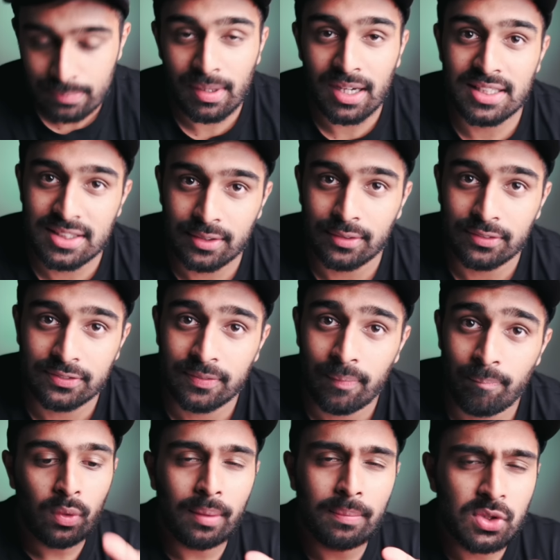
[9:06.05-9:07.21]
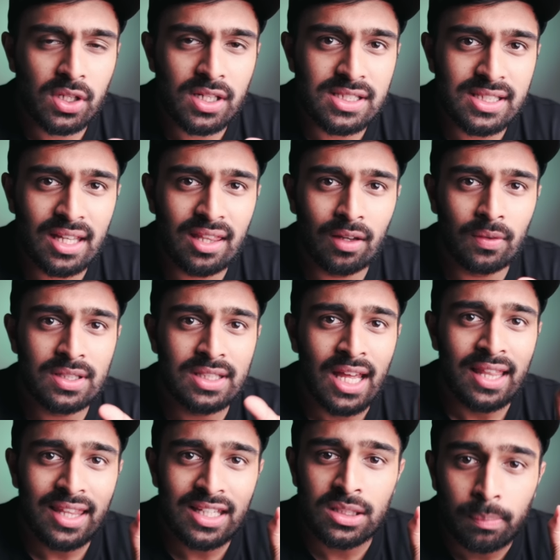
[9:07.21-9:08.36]
myself. What I'm trying to say there is
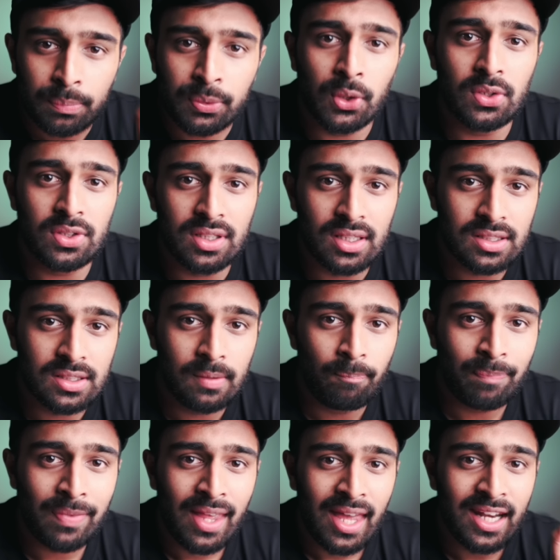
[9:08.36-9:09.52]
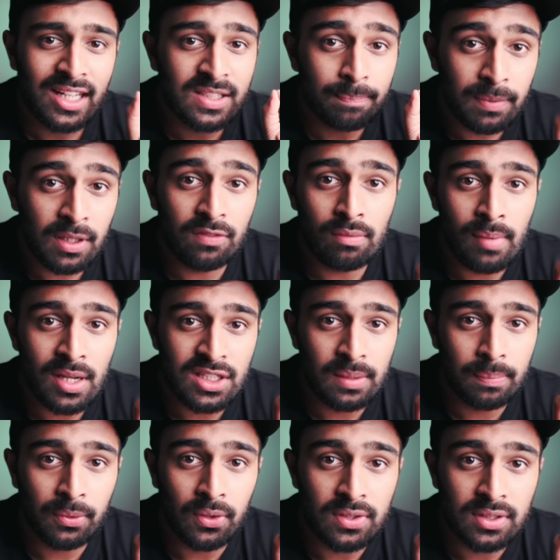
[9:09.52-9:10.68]
there's a process, and it's a bit of a messy
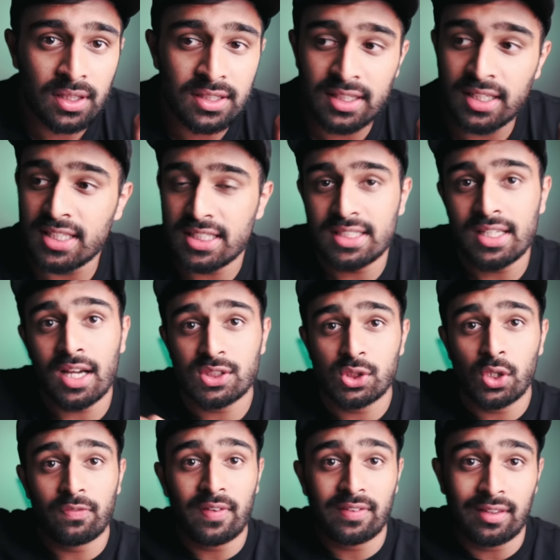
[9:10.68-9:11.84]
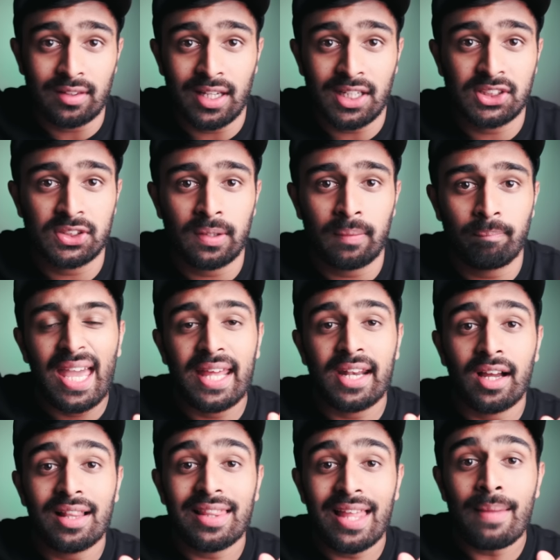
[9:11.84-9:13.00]
process, and it starts off at the lecture, and
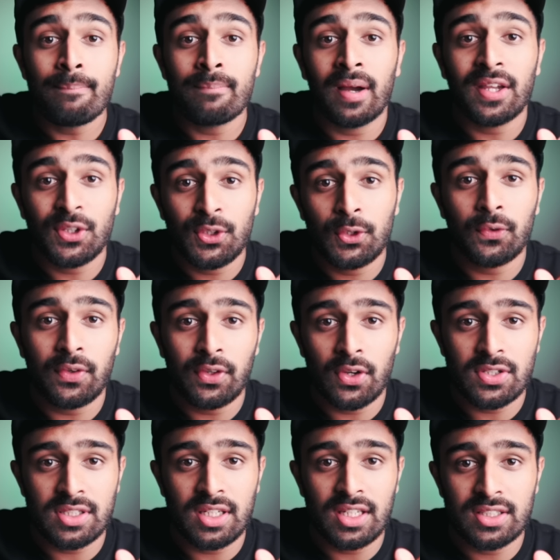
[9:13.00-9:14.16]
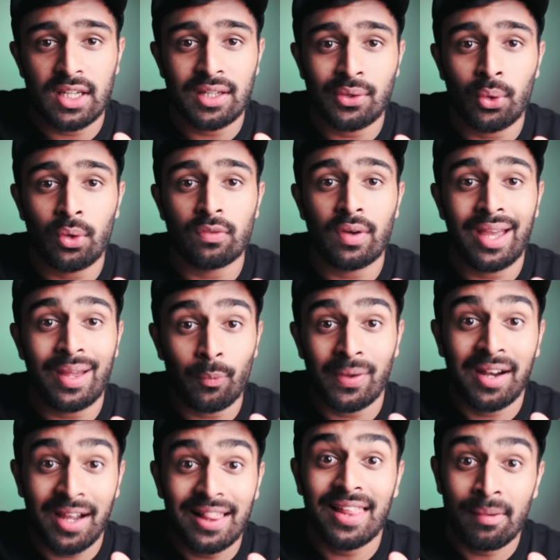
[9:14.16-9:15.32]
I let my curiosity take over. And when
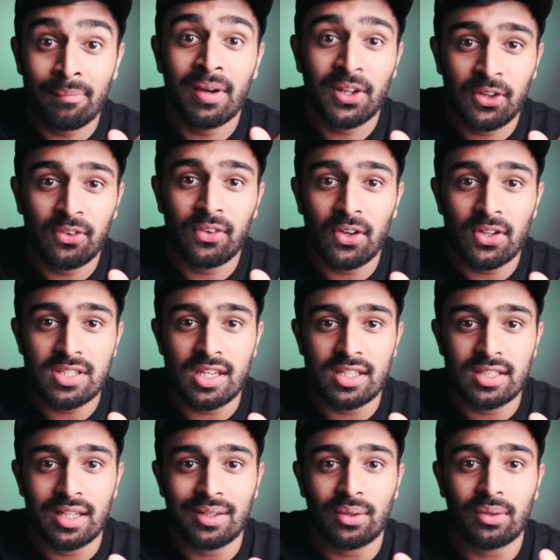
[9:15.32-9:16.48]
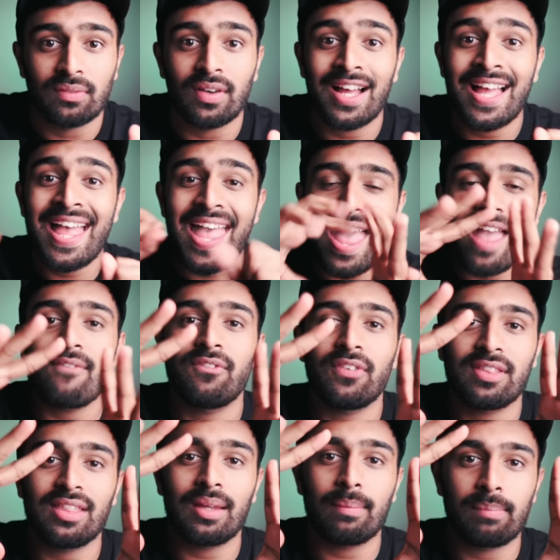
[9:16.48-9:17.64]
I let my curiosity take over,
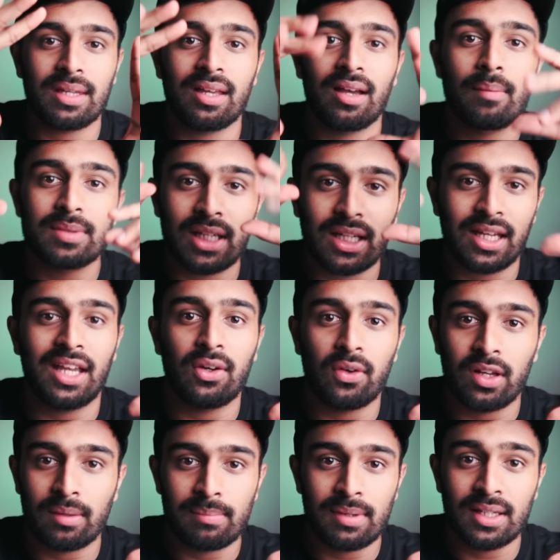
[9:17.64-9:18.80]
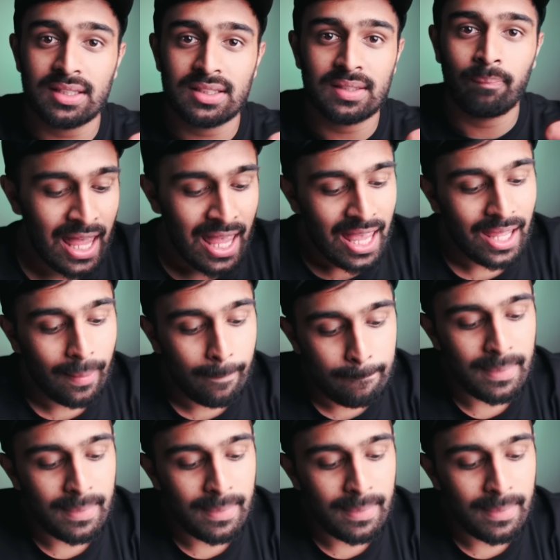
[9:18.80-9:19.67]
everything becomes a chaotic mess. And